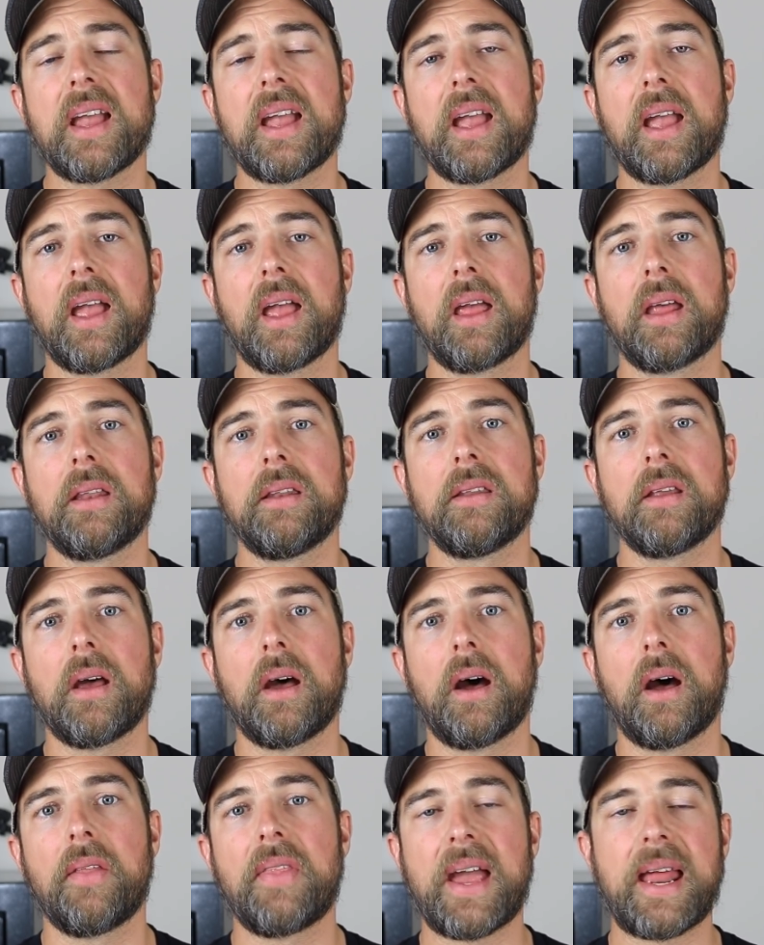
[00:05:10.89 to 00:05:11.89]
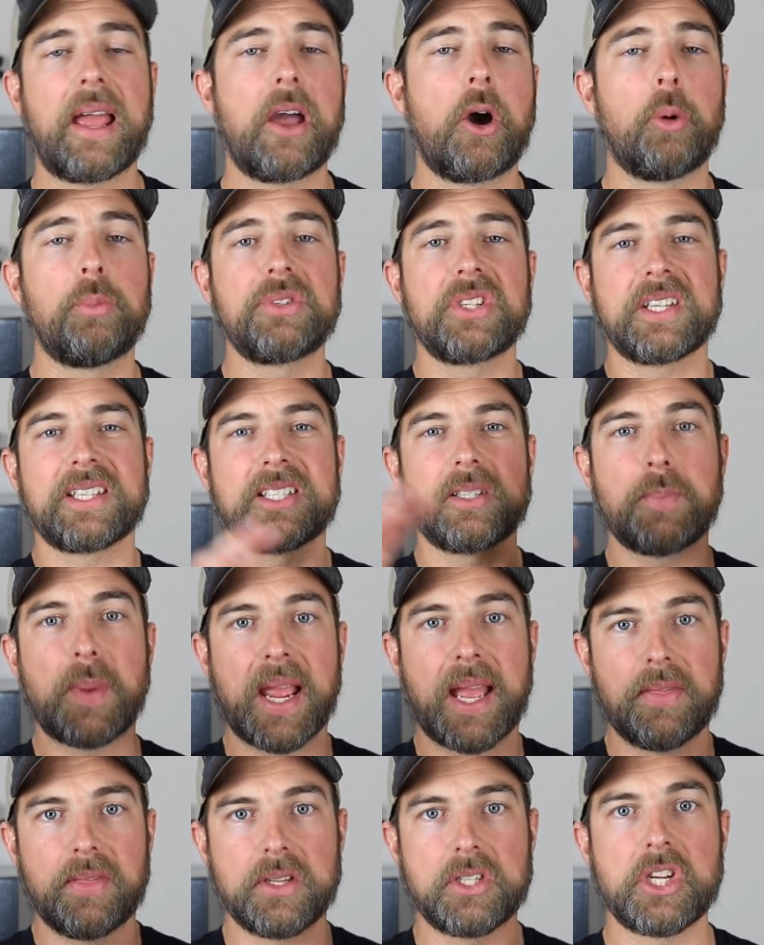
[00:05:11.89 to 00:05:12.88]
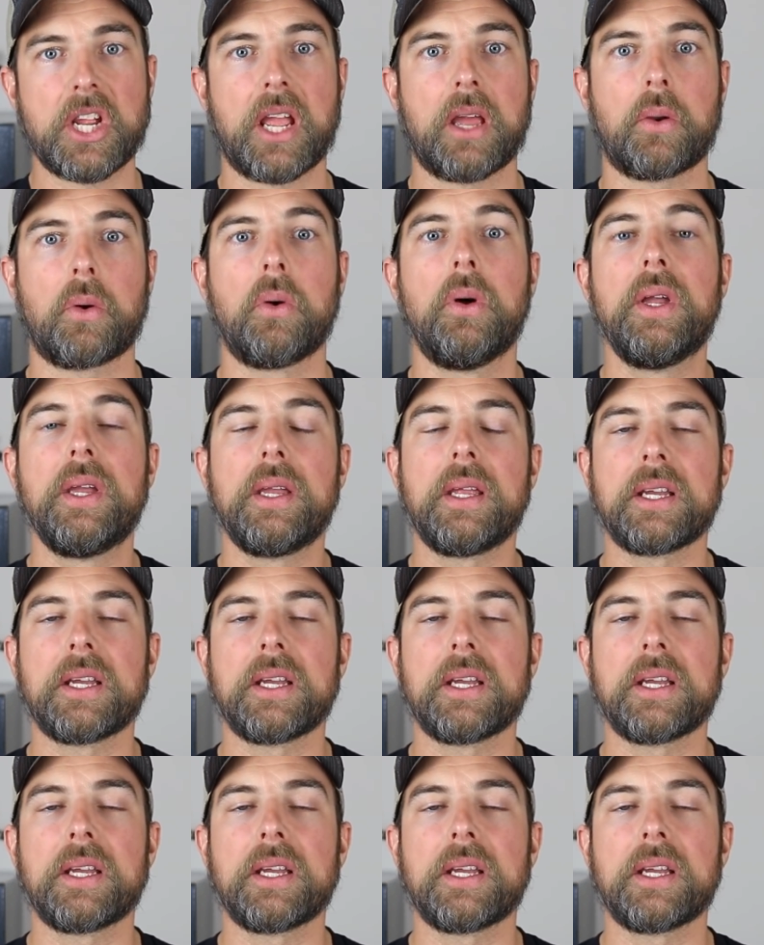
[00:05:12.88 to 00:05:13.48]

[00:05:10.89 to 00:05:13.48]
and uh, that helps expand the channel,